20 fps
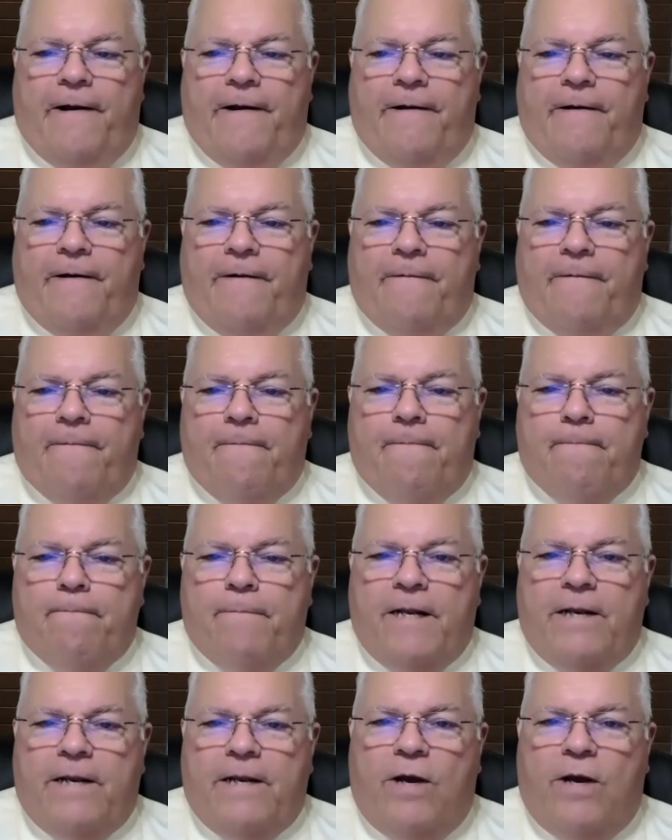Uh,
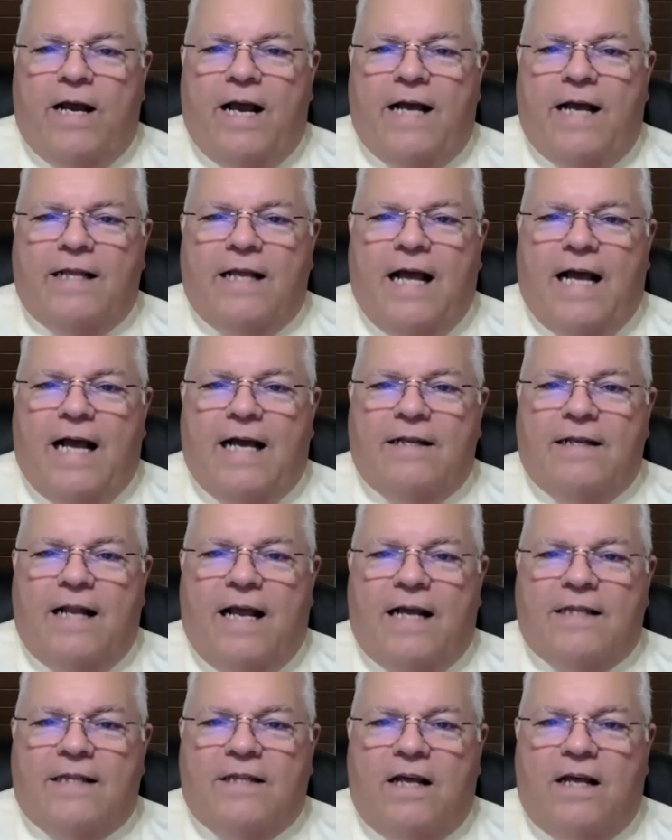but anyway, I, I,
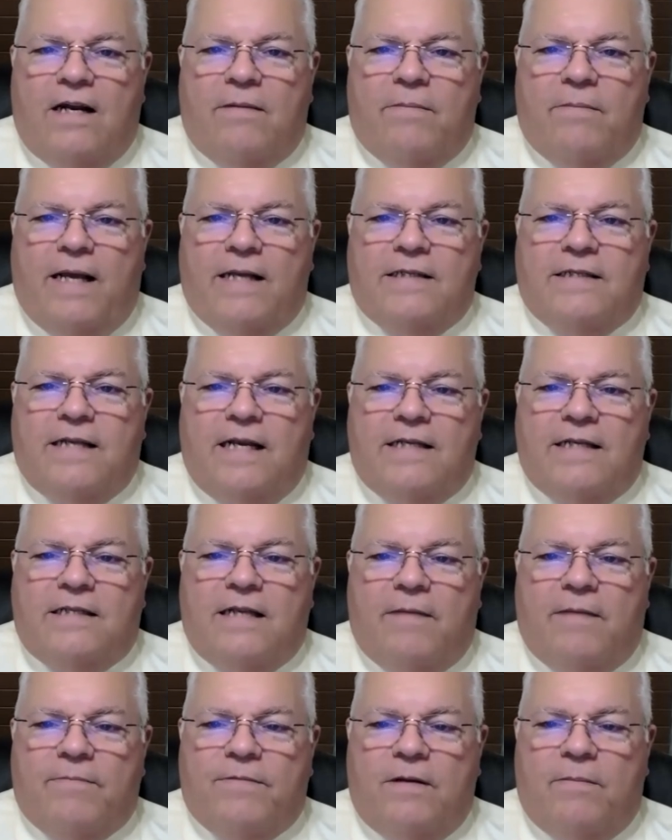I, thought I might say
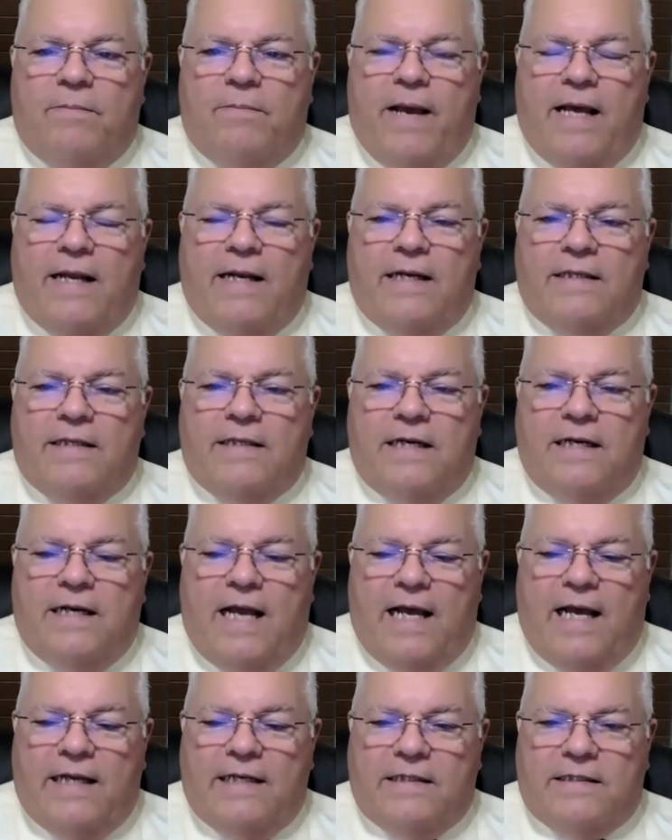something about it
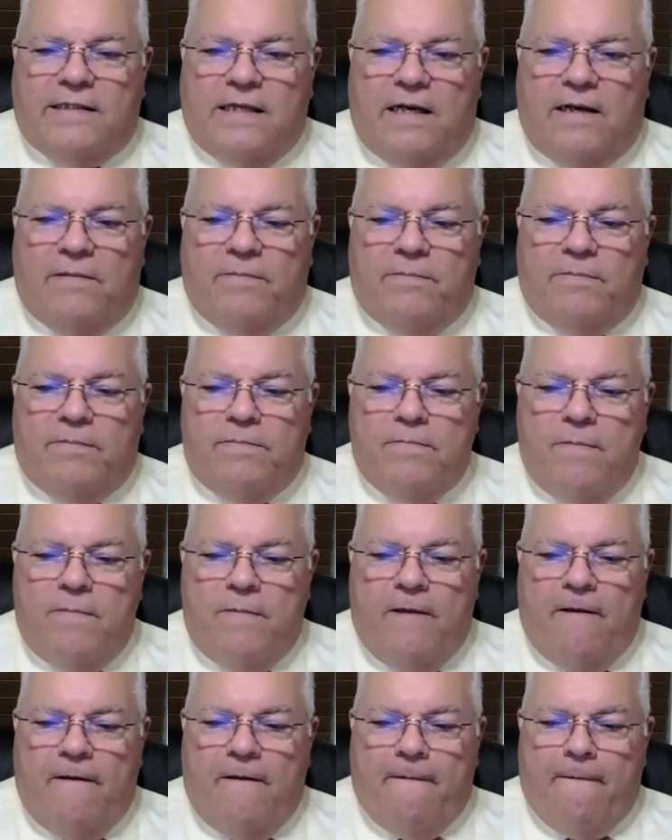tonight some
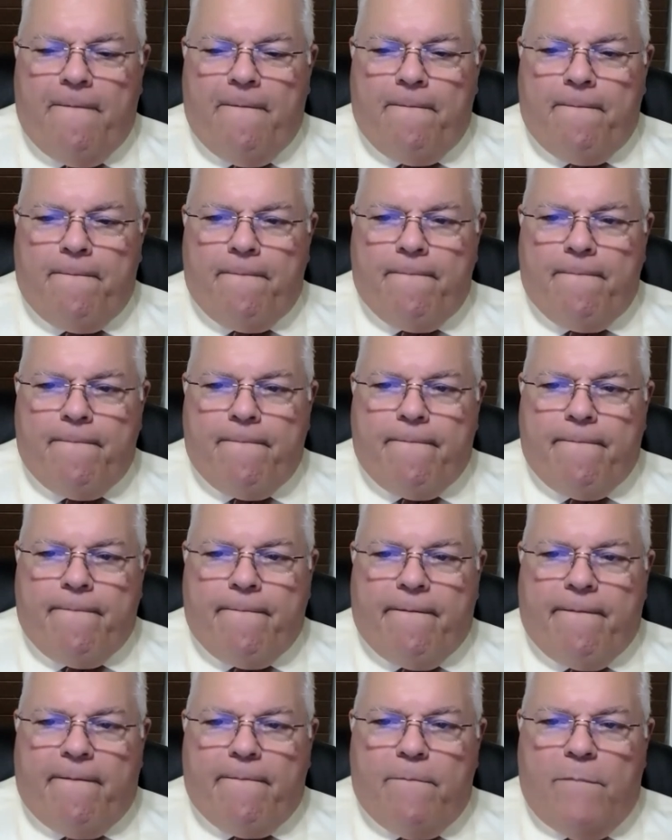
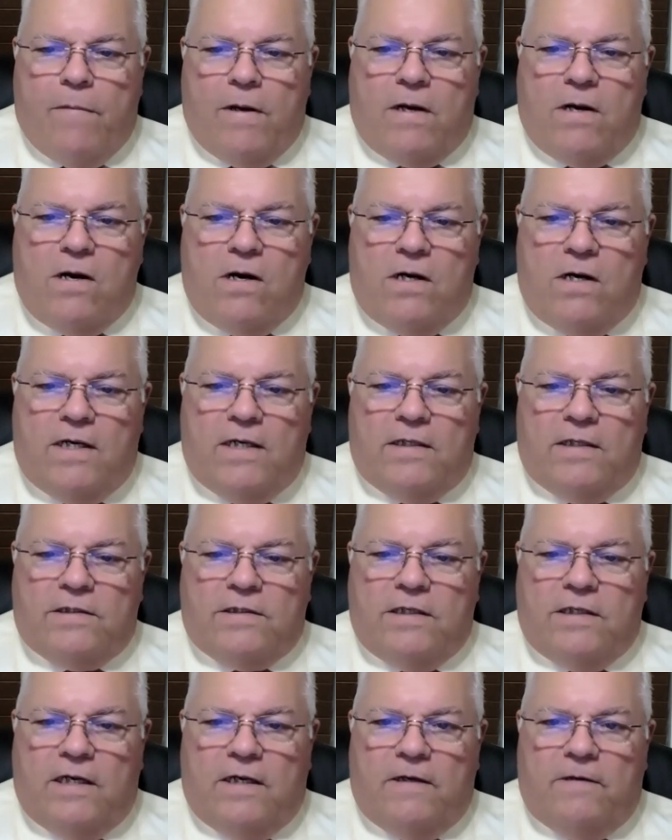
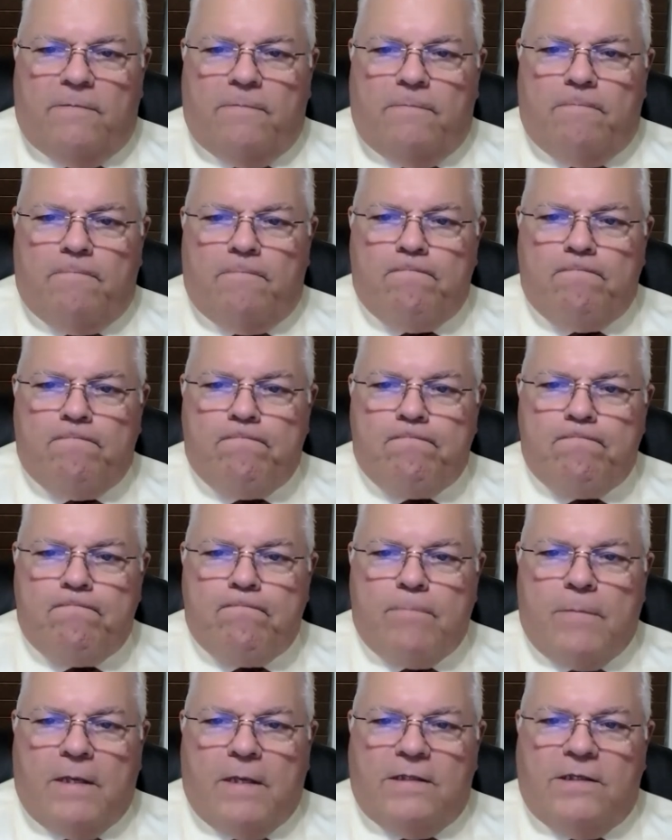because um,
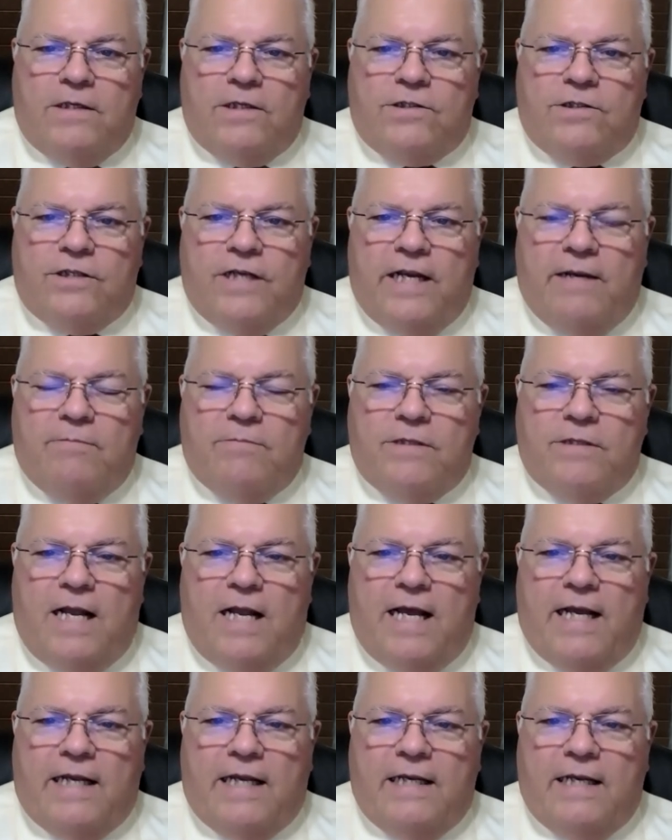it just seems
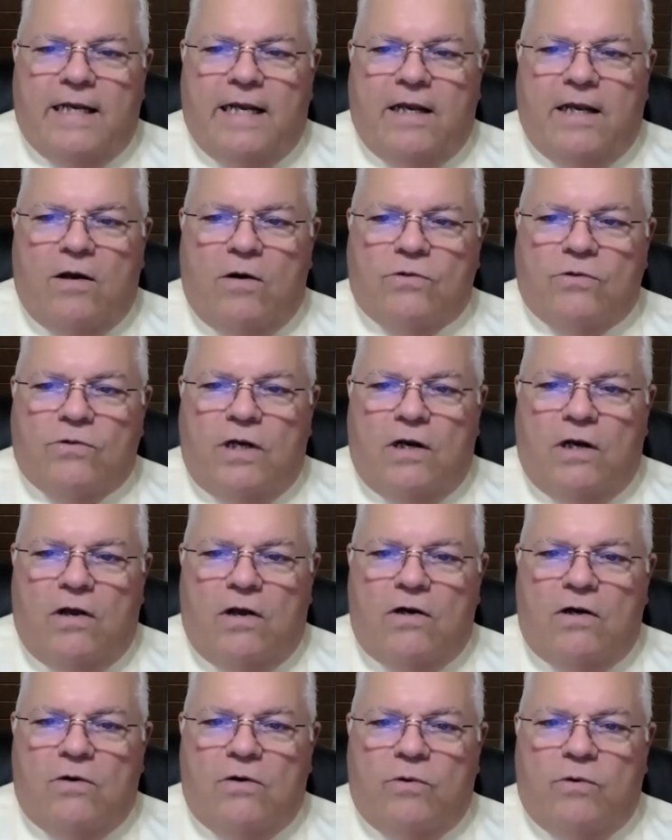like it goes
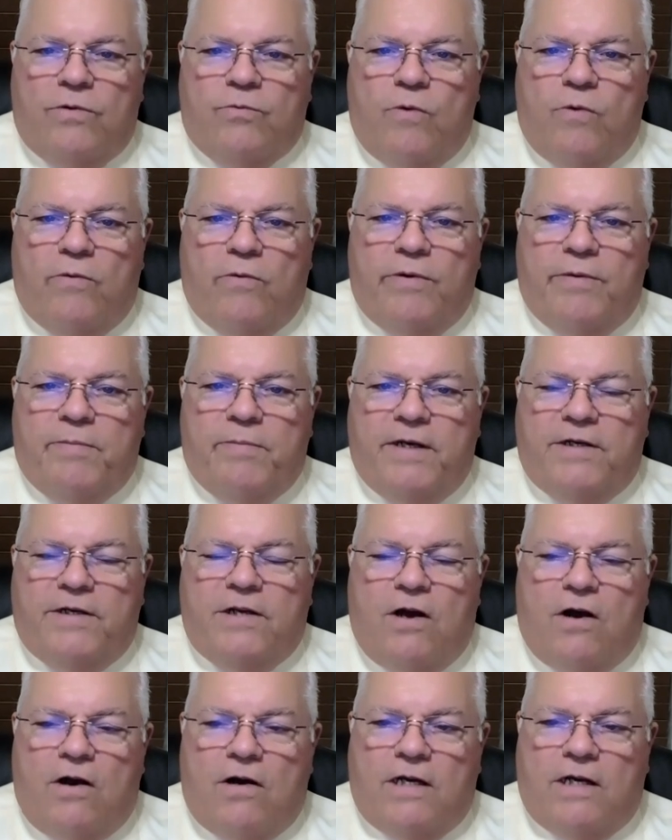along with what we've been
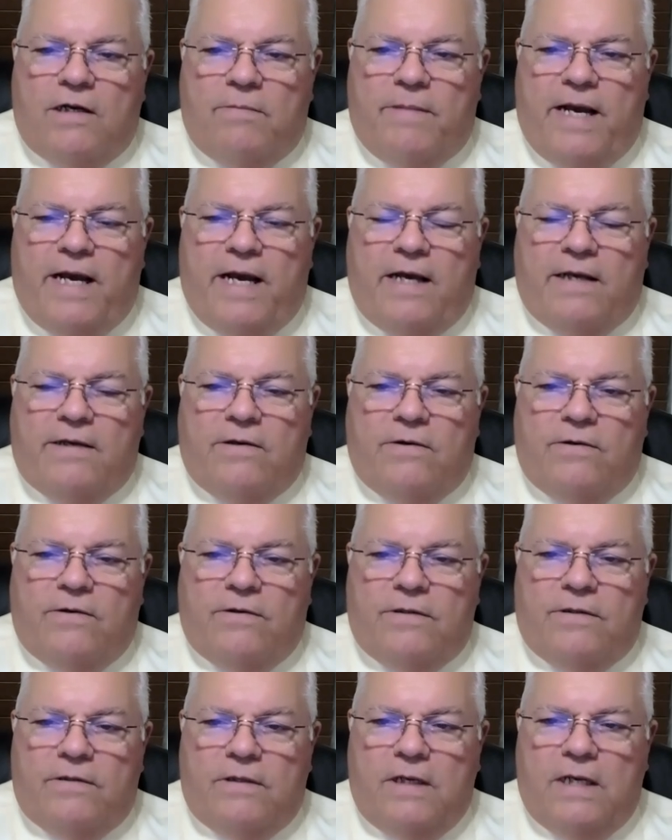talking about
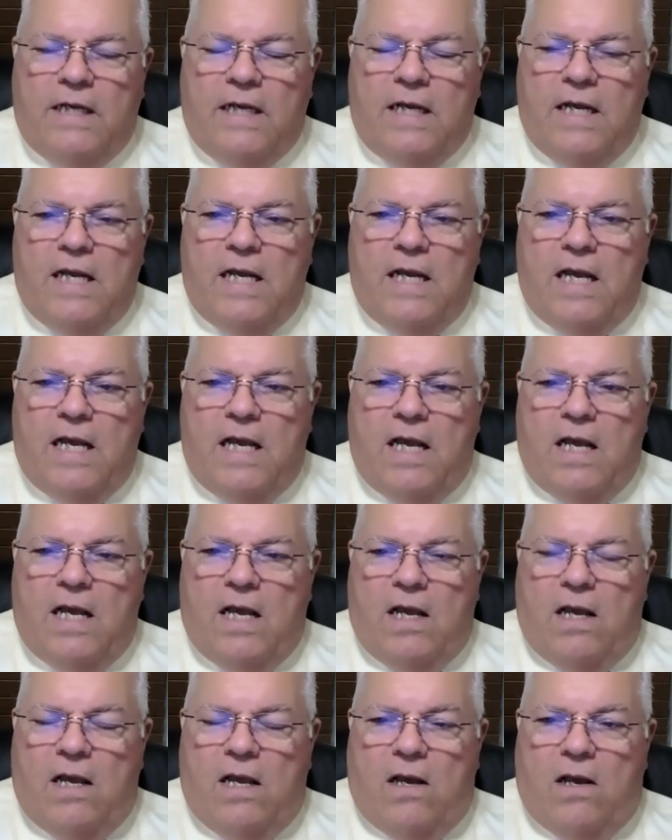on
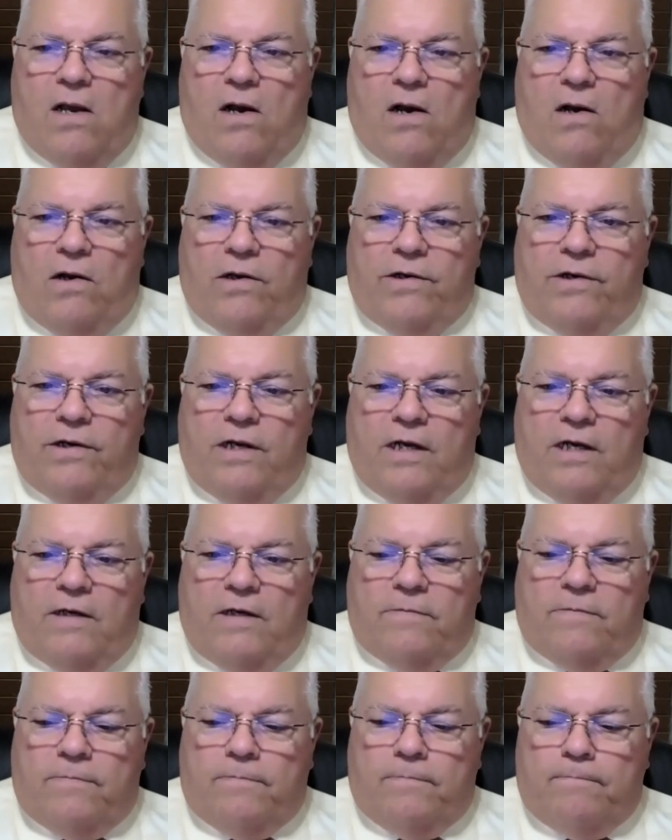on
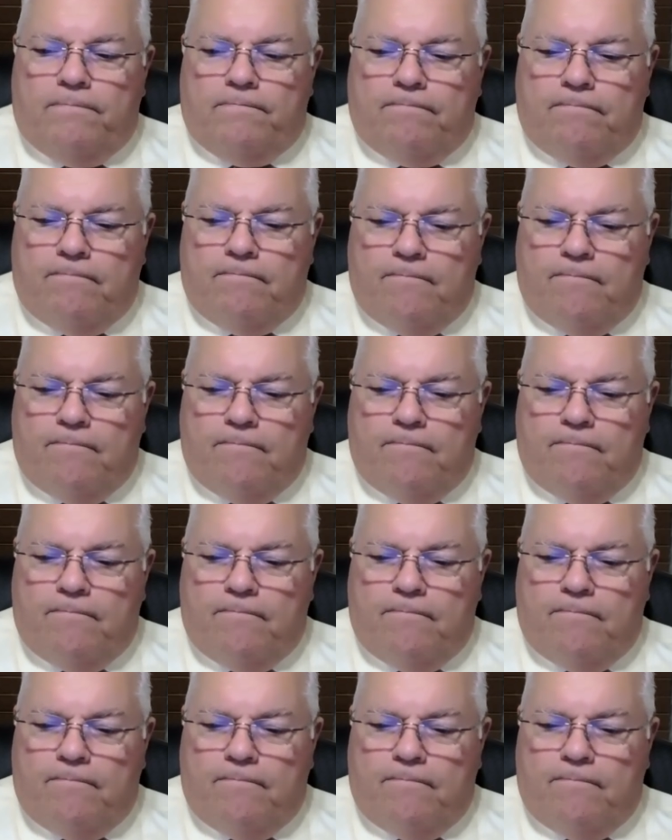um,